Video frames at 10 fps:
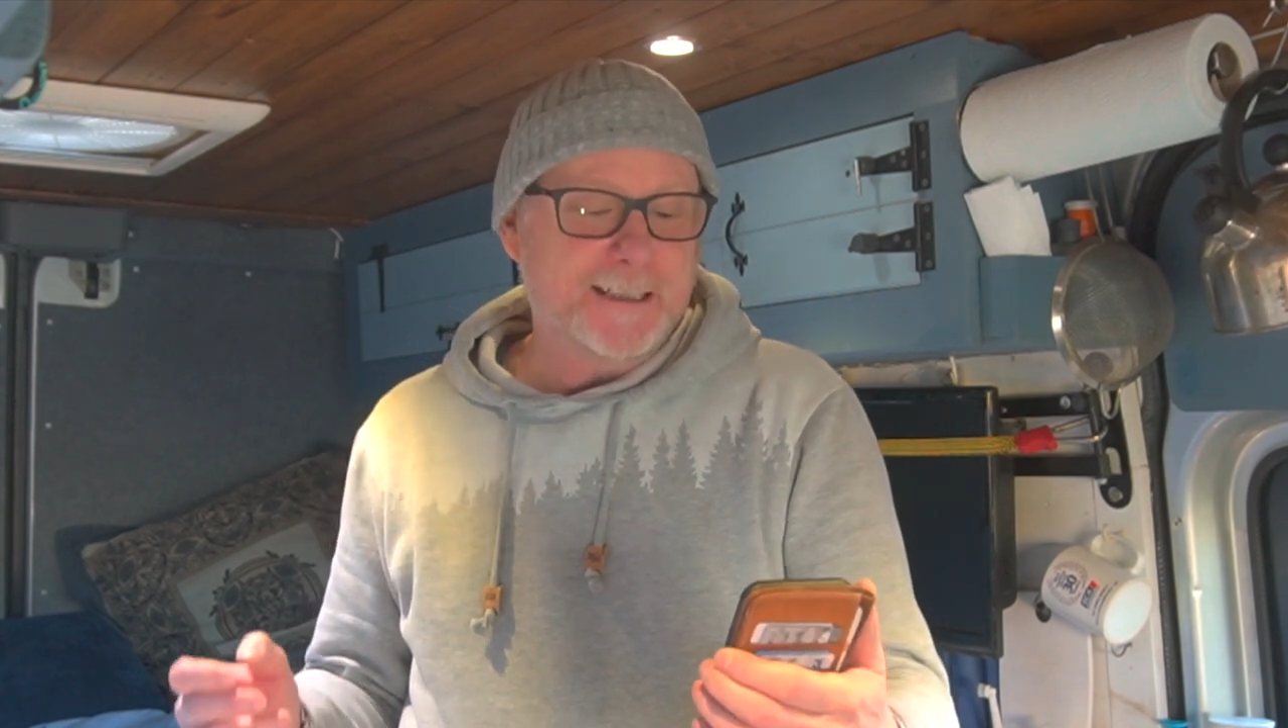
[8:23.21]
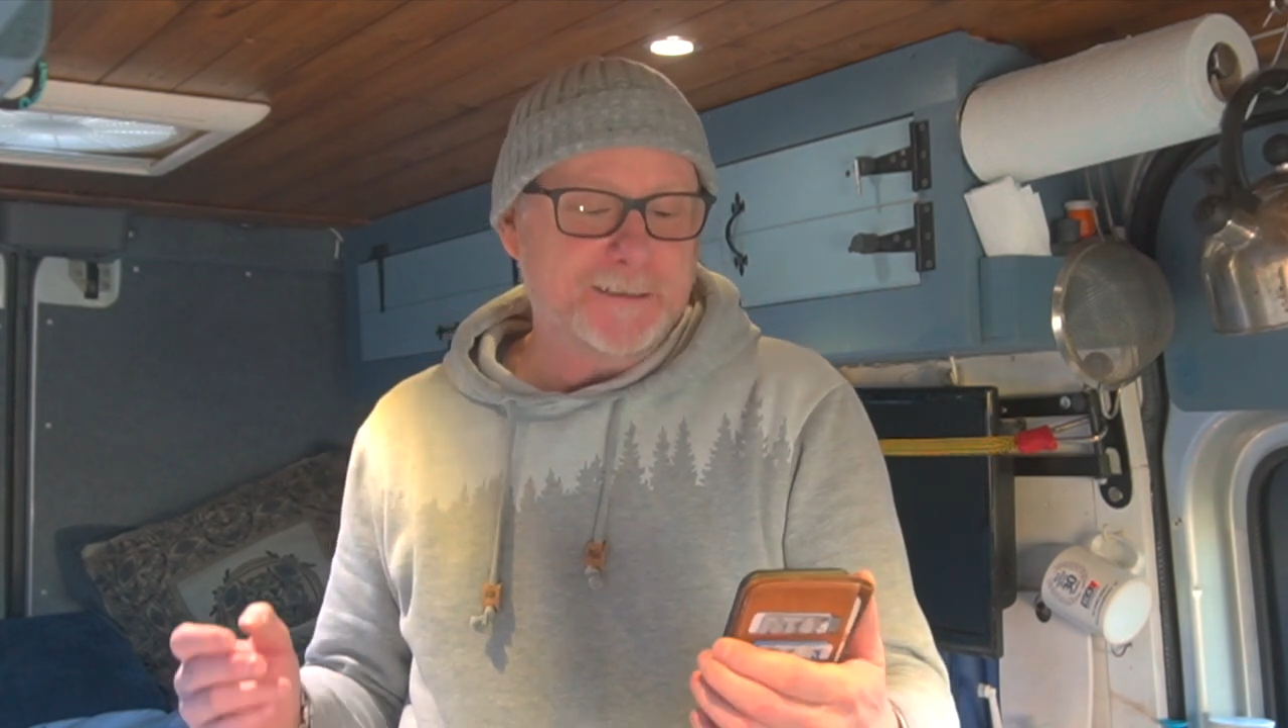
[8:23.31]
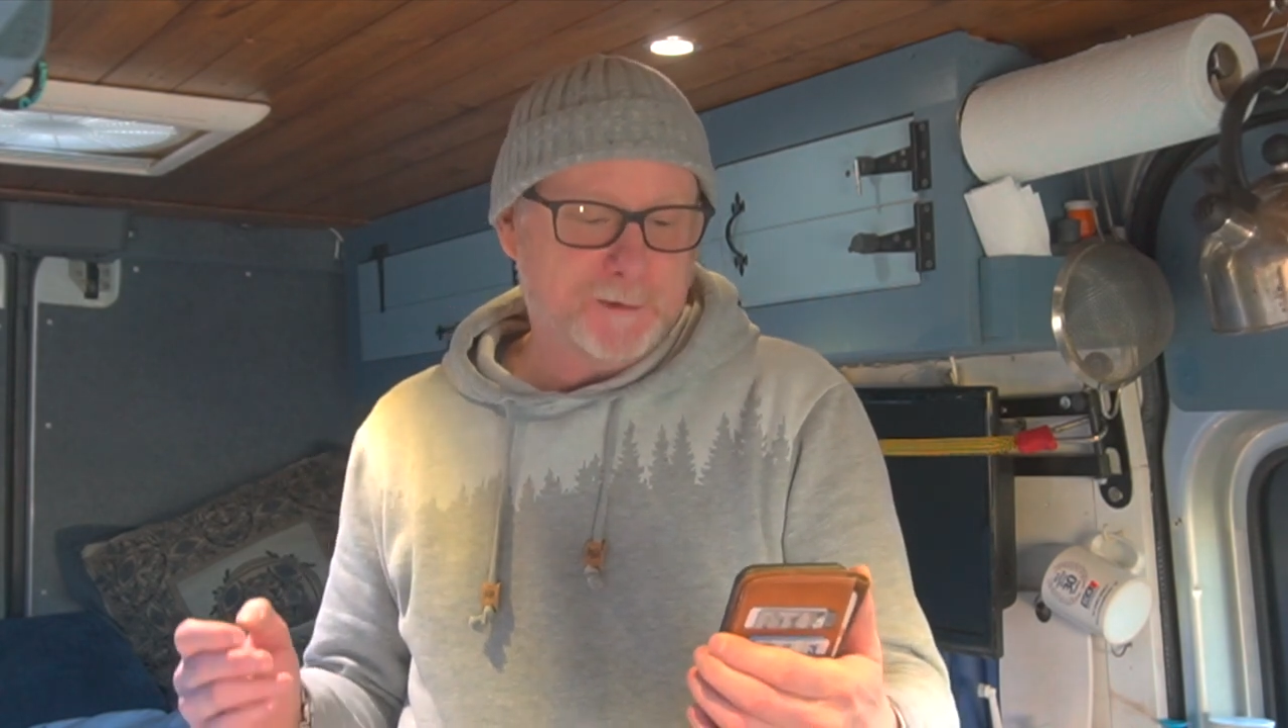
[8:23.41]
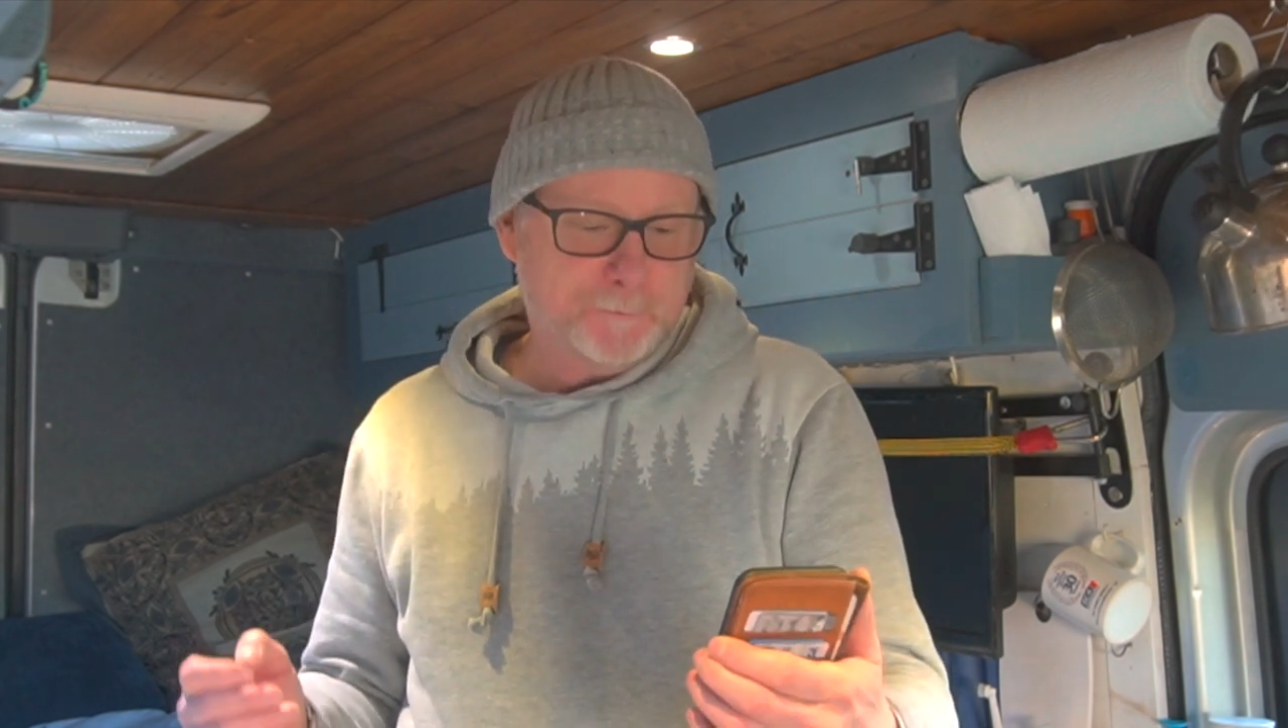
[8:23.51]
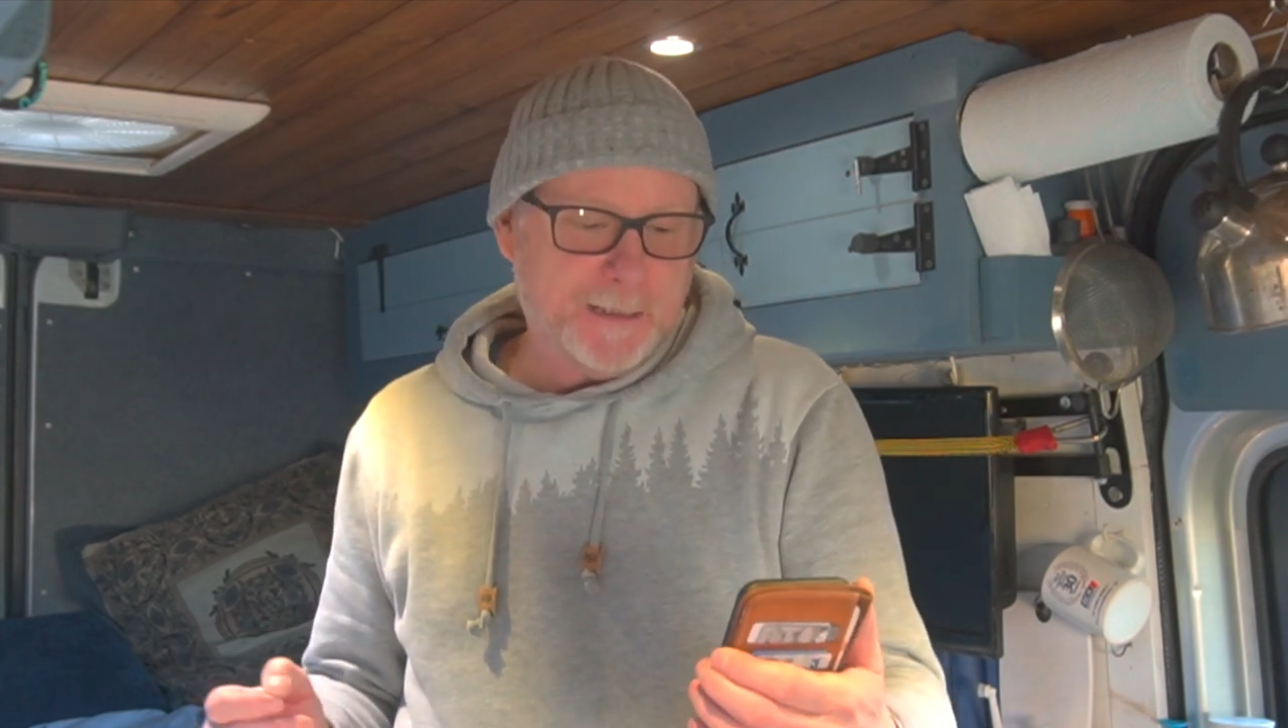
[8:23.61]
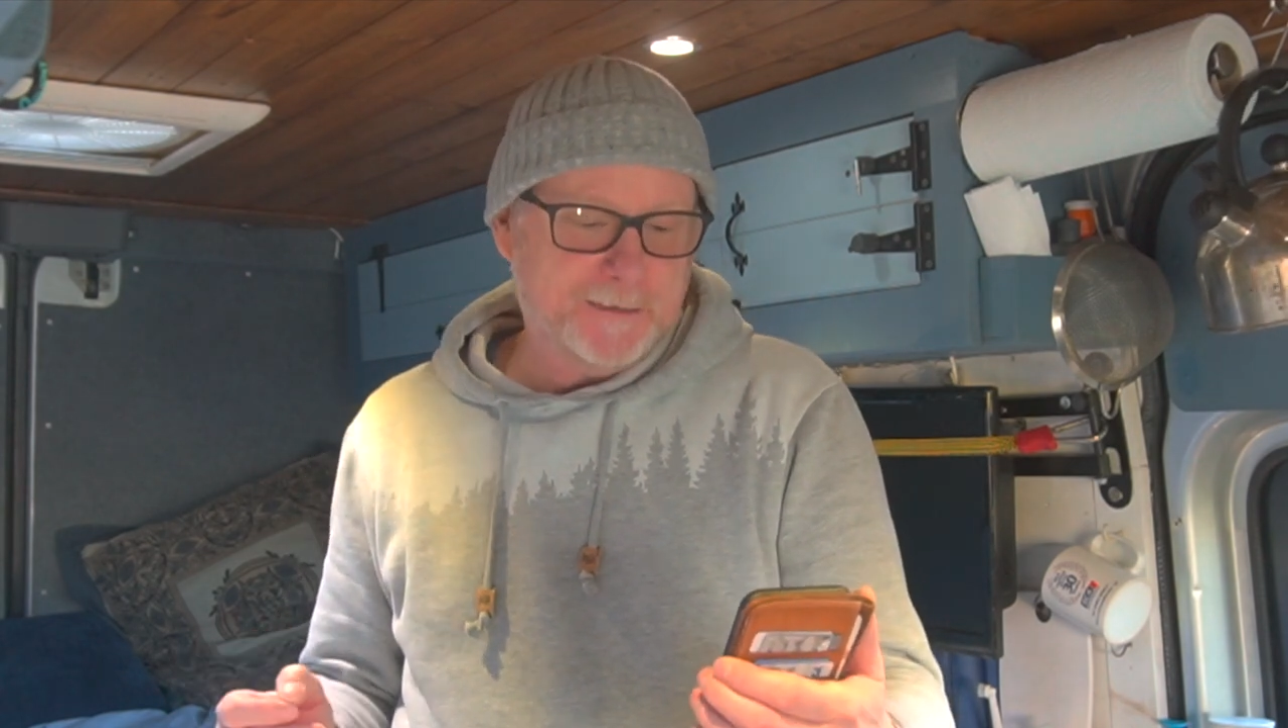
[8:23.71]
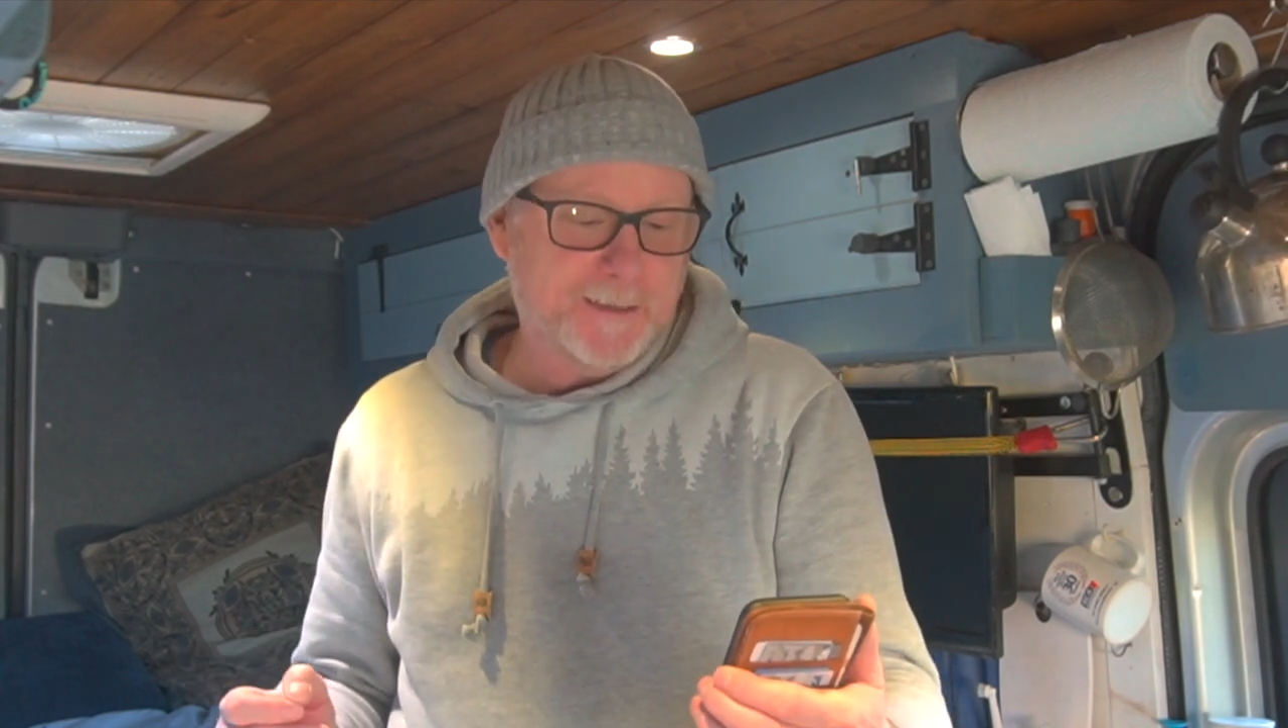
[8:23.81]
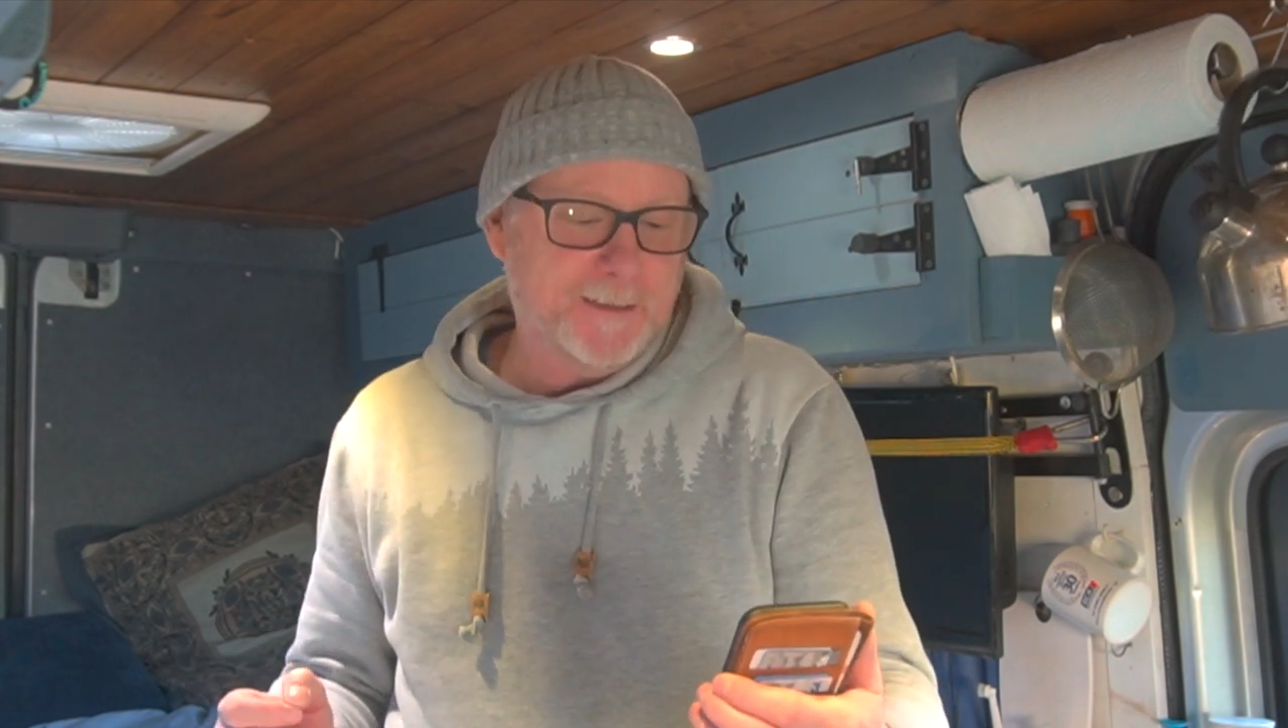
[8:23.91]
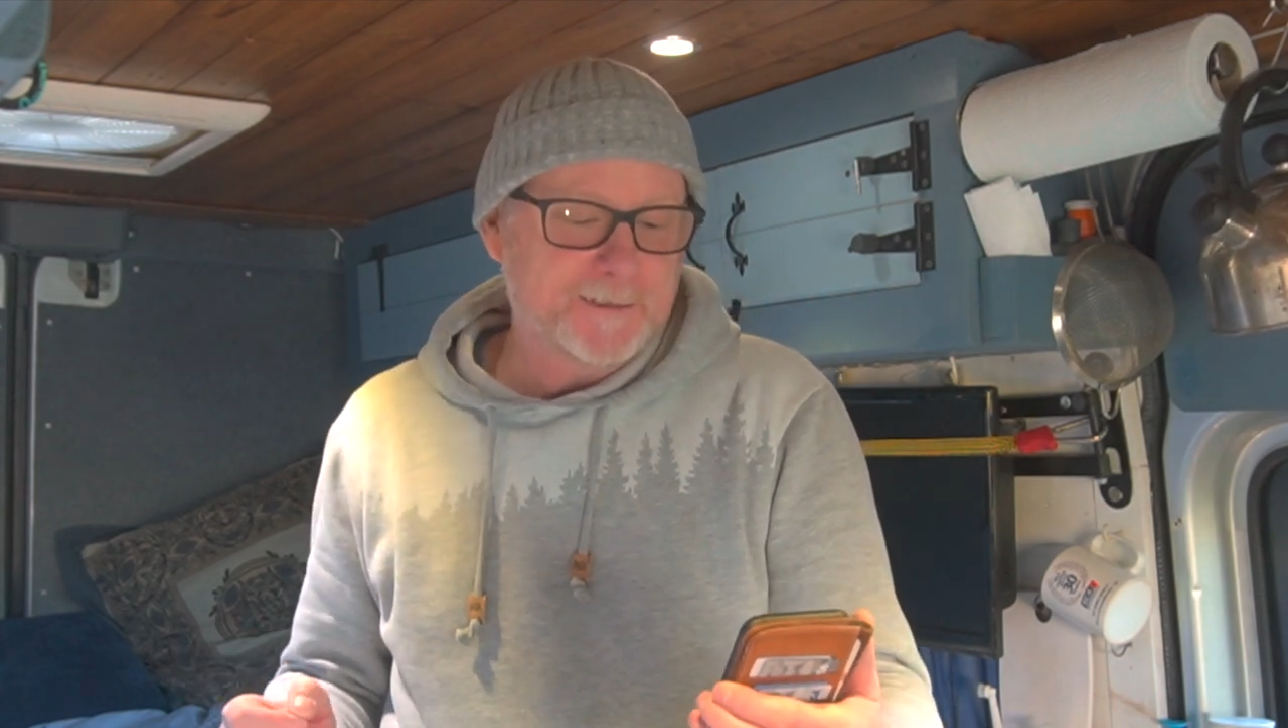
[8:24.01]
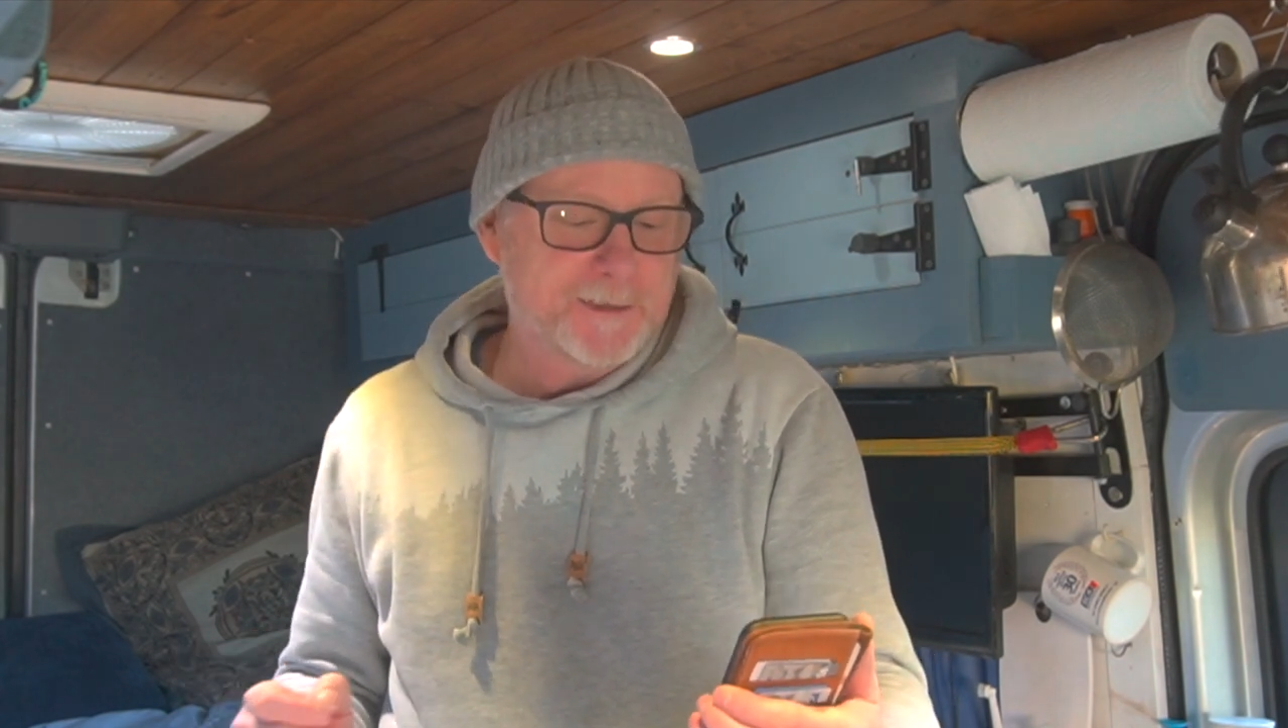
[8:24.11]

inspector,